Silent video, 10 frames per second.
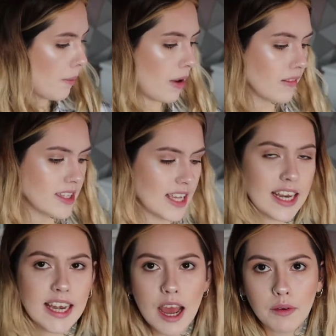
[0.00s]
But obviously
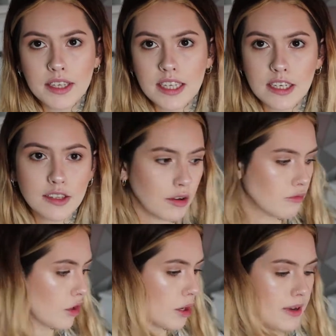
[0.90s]
now he's in his own
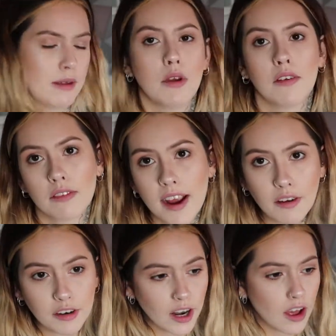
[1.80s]
room and he moves
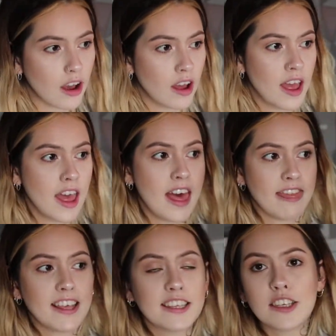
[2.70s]
around a lot.
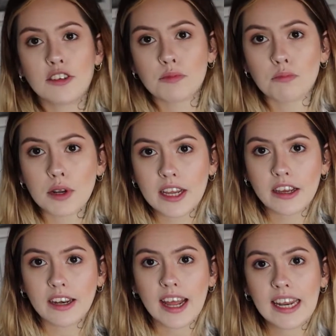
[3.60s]
This is just
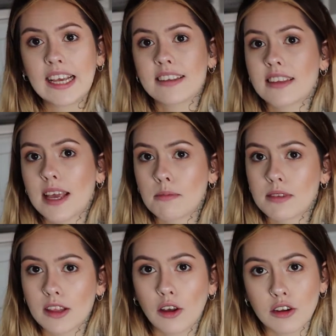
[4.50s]
brilliant and he
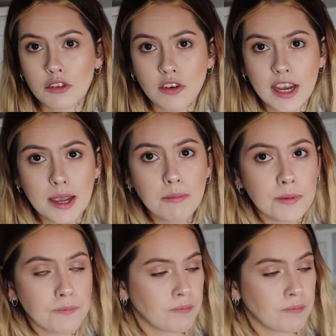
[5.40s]
sleeps like a dream.